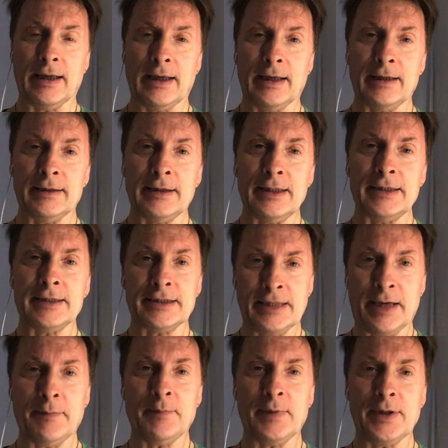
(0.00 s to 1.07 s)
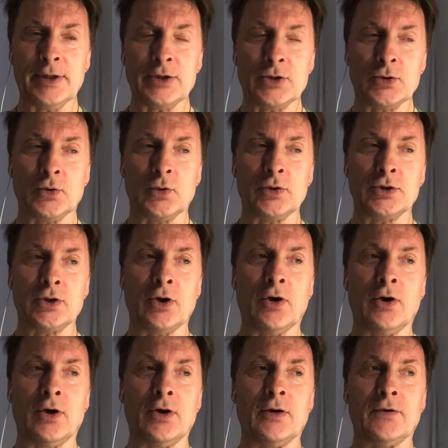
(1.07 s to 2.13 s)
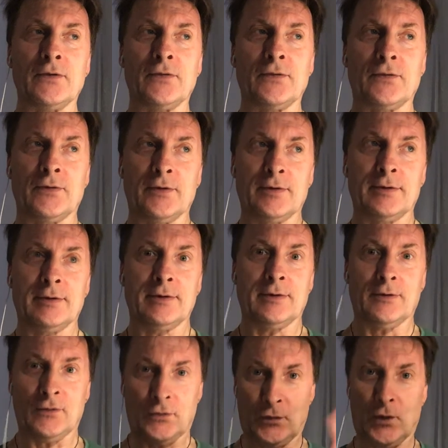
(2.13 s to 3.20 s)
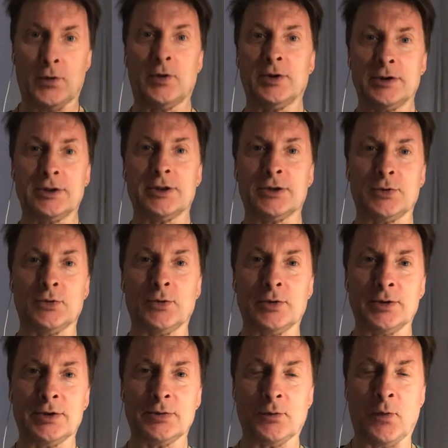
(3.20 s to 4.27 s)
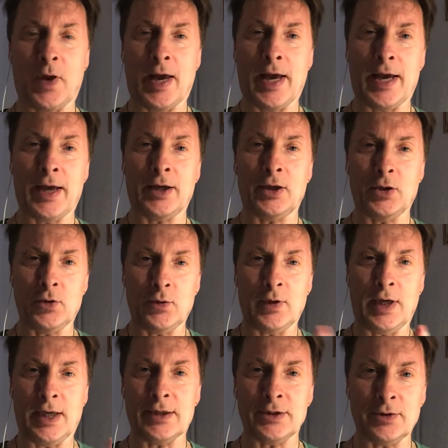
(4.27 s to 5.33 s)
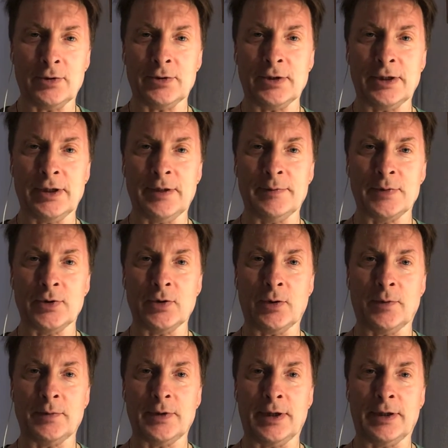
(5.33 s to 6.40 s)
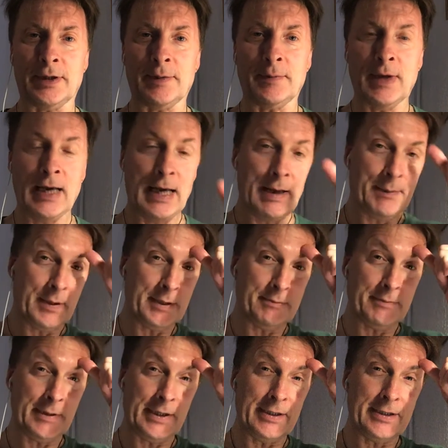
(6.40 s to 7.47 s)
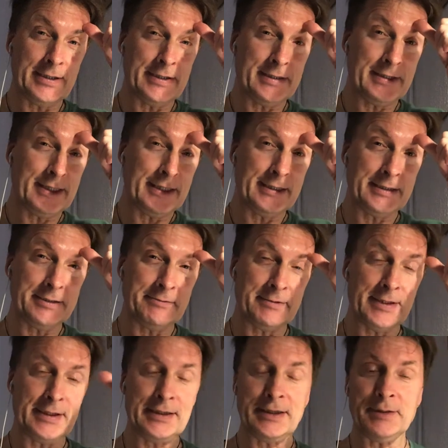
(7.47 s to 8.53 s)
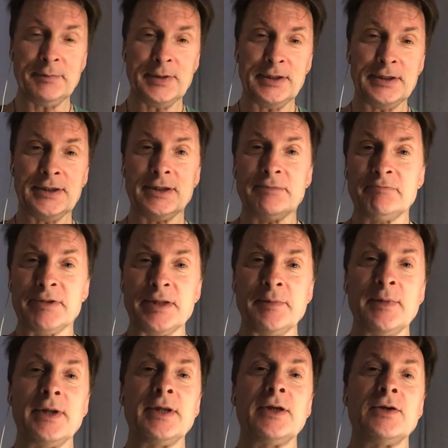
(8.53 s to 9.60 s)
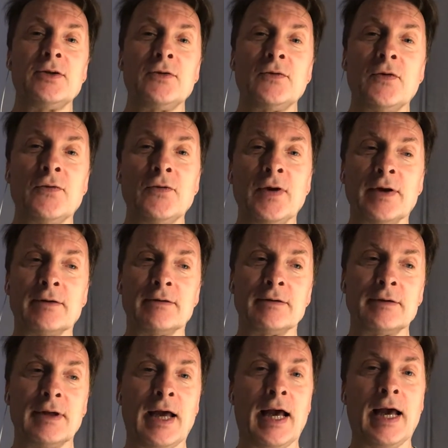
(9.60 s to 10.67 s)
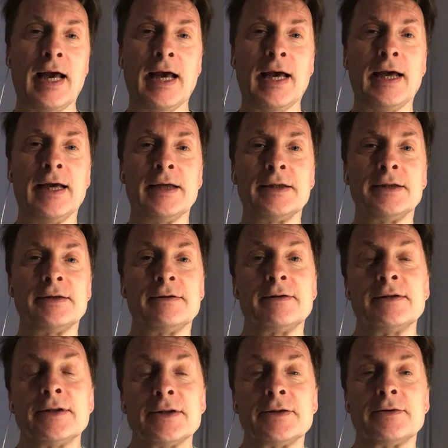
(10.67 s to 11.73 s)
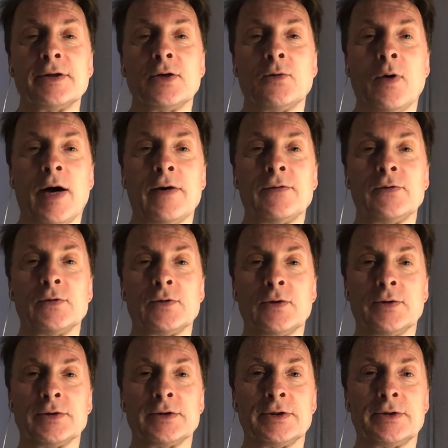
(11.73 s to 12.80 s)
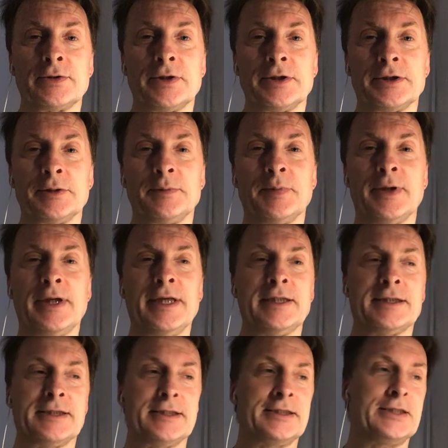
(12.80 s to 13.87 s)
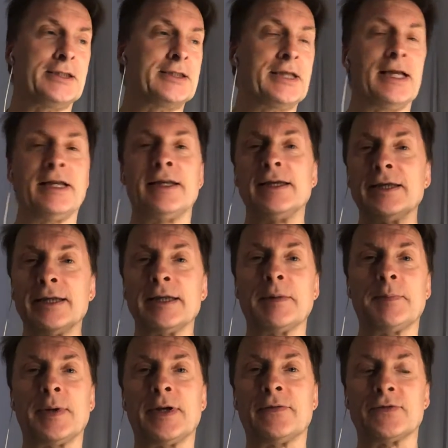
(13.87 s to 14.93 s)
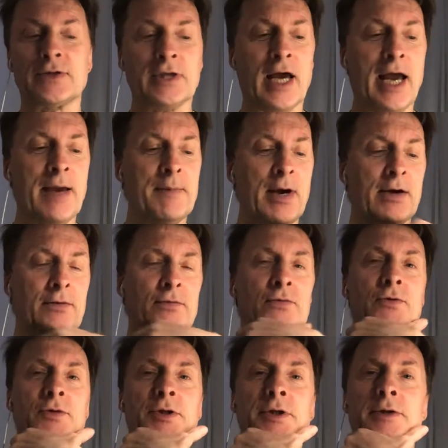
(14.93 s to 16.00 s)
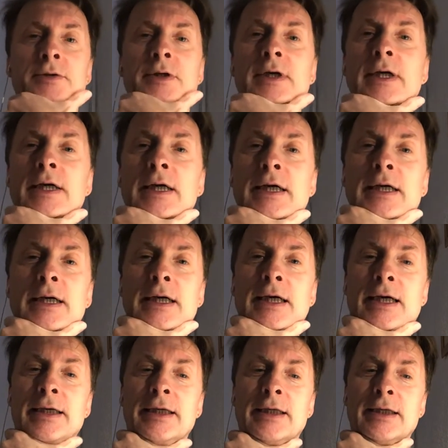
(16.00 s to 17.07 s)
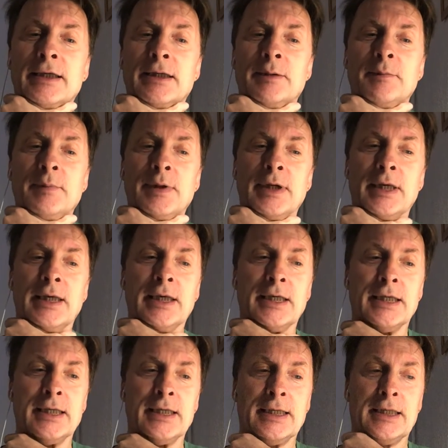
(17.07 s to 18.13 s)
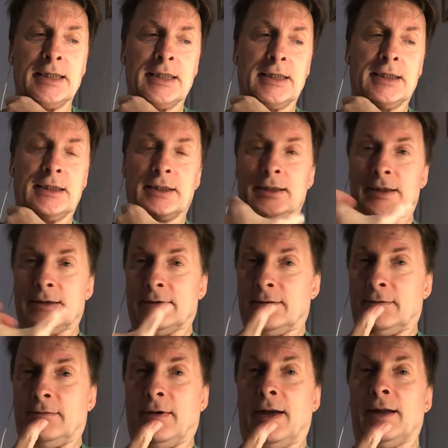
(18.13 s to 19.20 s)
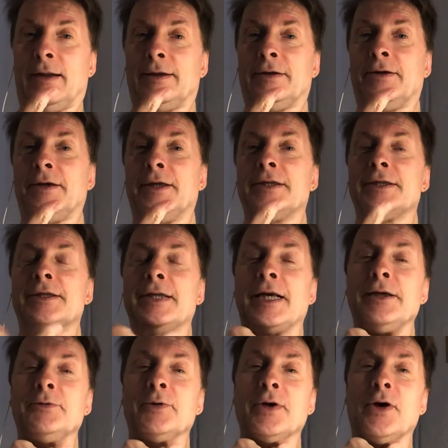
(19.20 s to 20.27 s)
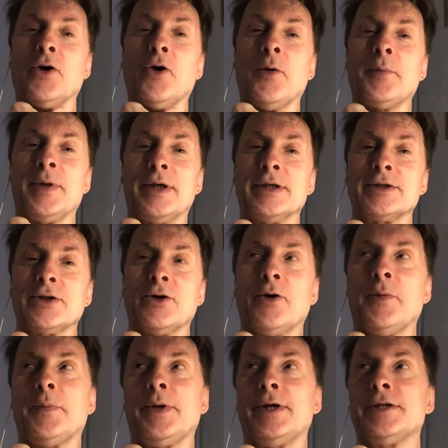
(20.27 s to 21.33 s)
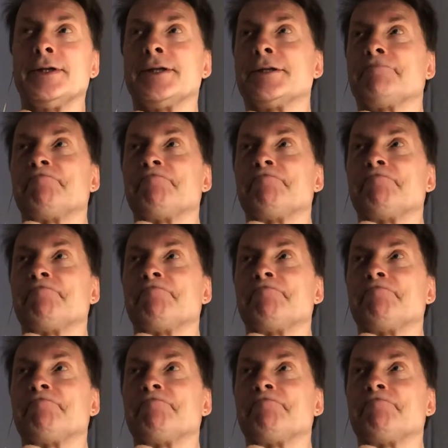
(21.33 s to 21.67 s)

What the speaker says: These can be a source of focus, a source where you get totally absorbed in them. But other things can be just something that you do for fun and doesn't require full concentration, but it's just a little bit of time out for you. And it can be, I don't need to tell you what a hobby is. A hobby is,